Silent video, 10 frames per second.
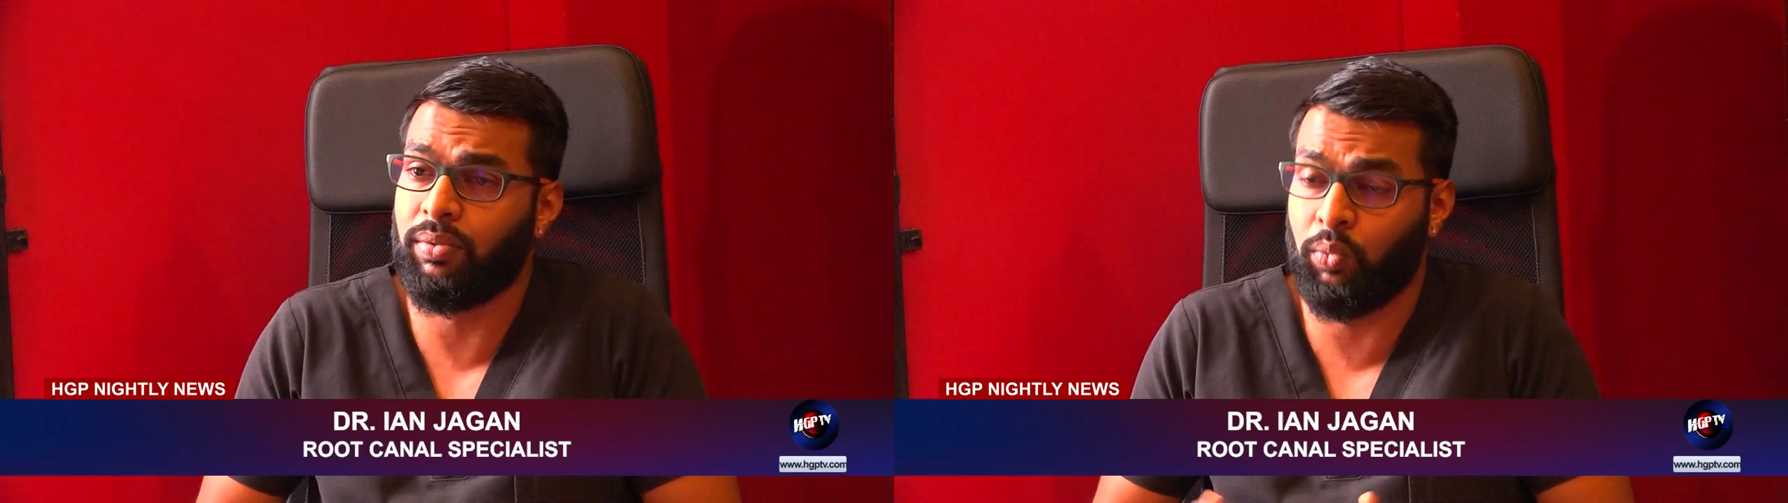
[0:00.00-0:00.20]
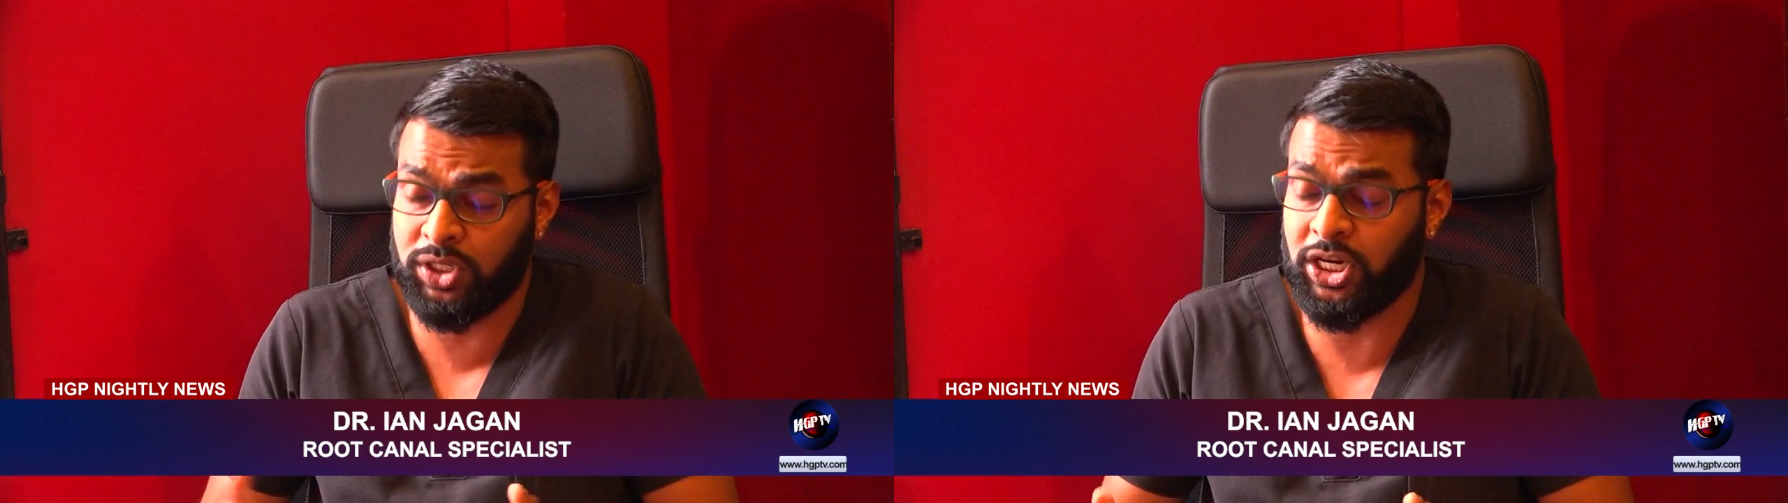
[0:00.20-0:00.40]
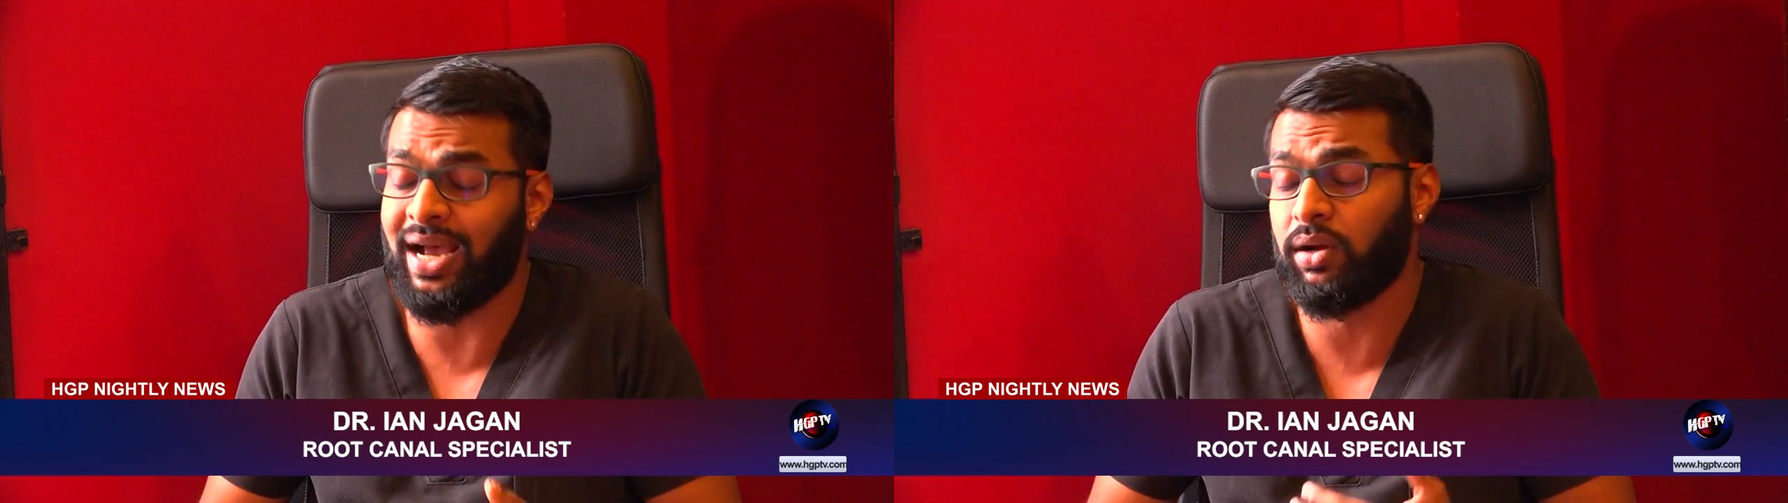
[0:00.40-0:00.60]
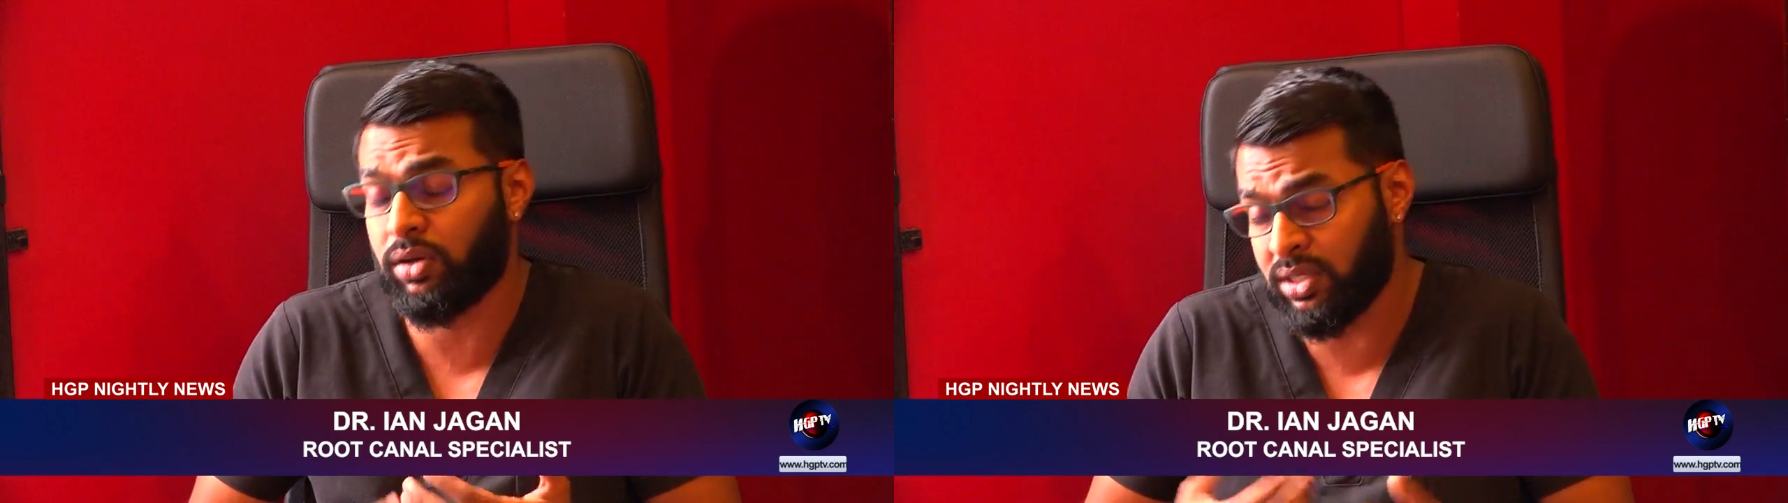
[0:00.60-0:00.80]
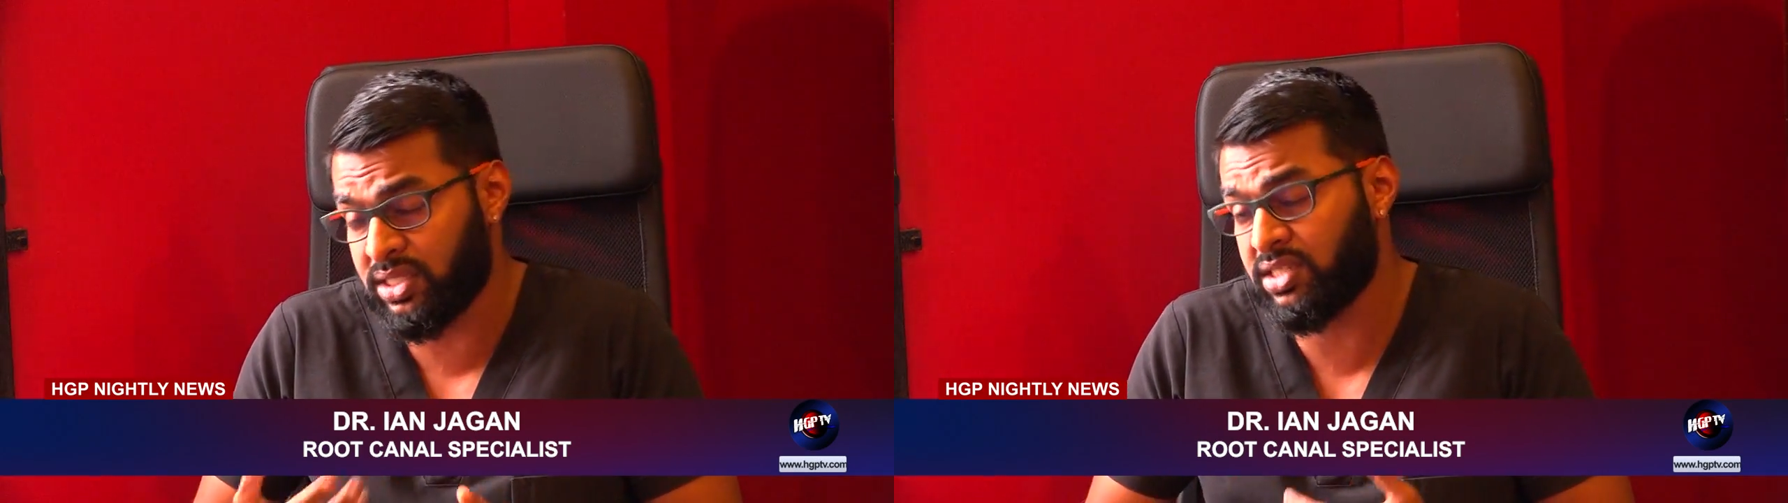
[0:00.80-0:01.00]
which
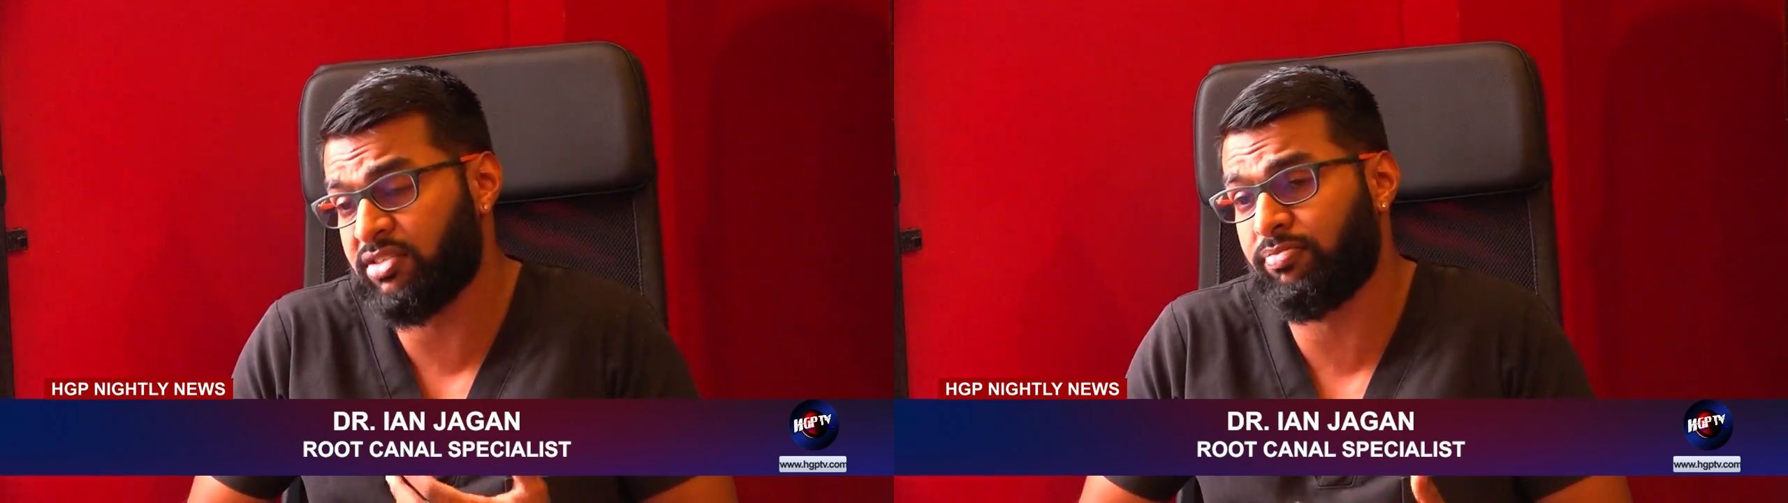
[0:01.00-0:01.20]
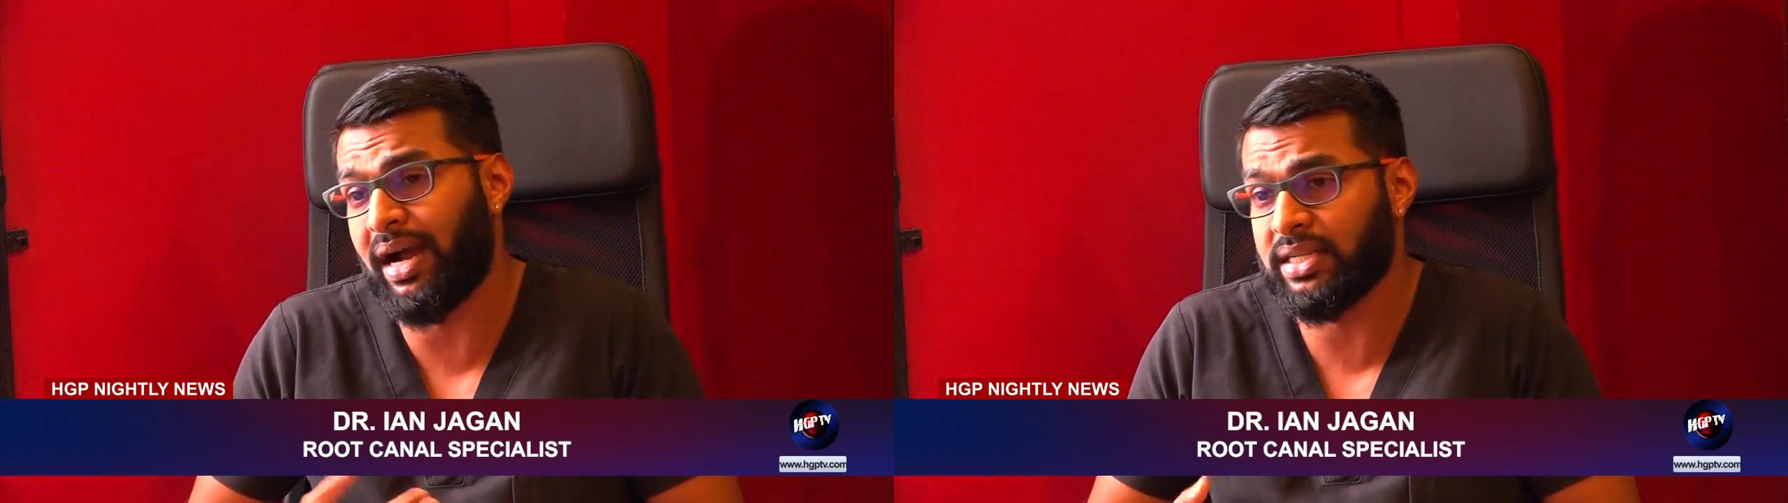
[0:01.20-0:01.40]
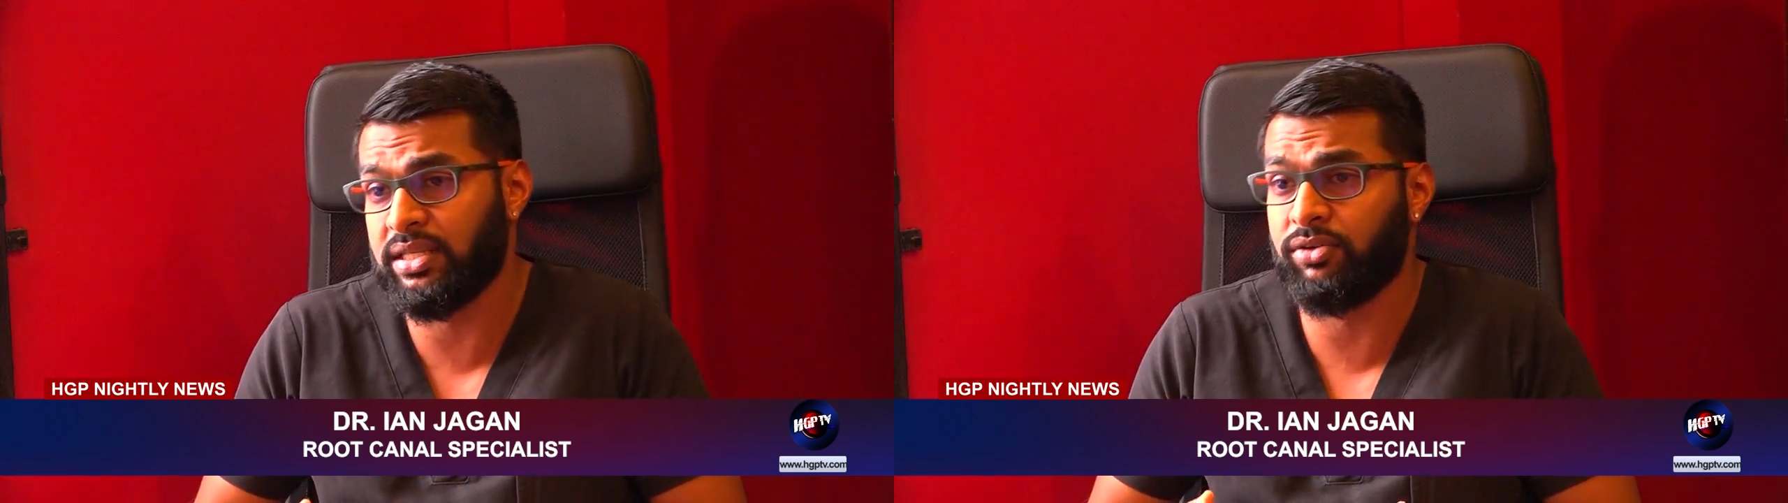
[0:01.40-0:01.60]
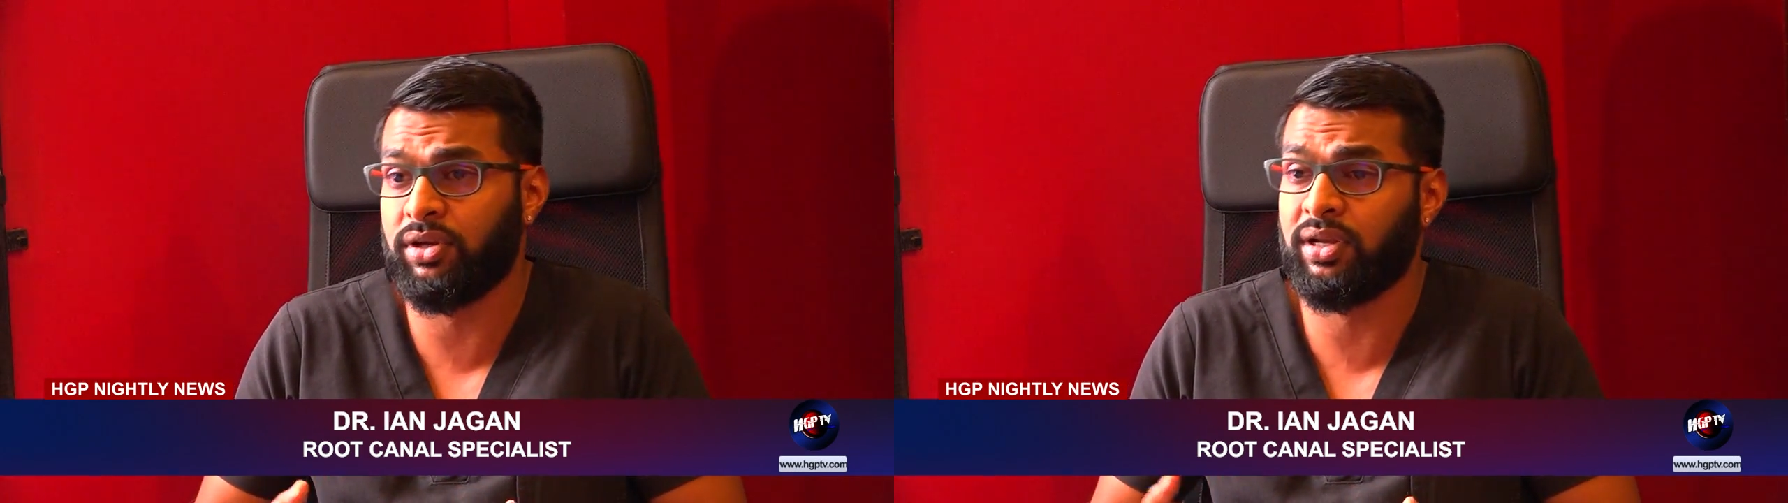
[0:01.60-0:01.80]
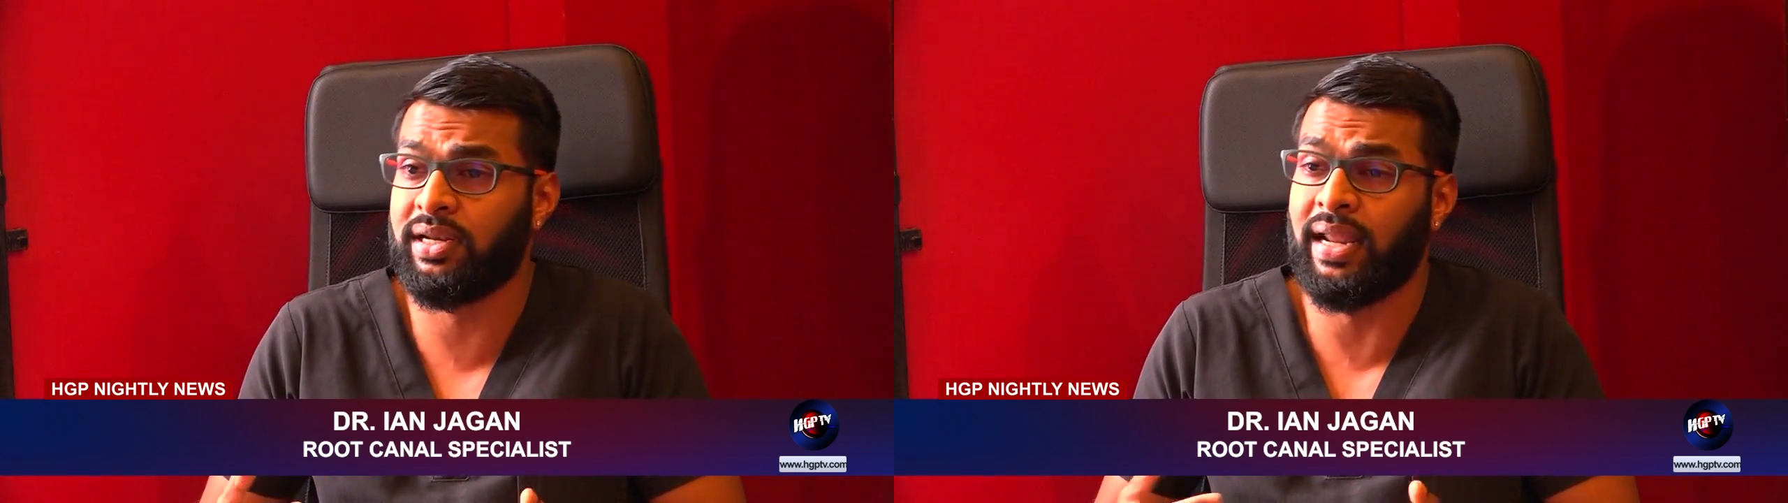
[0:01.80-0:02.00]
consists of bacteria,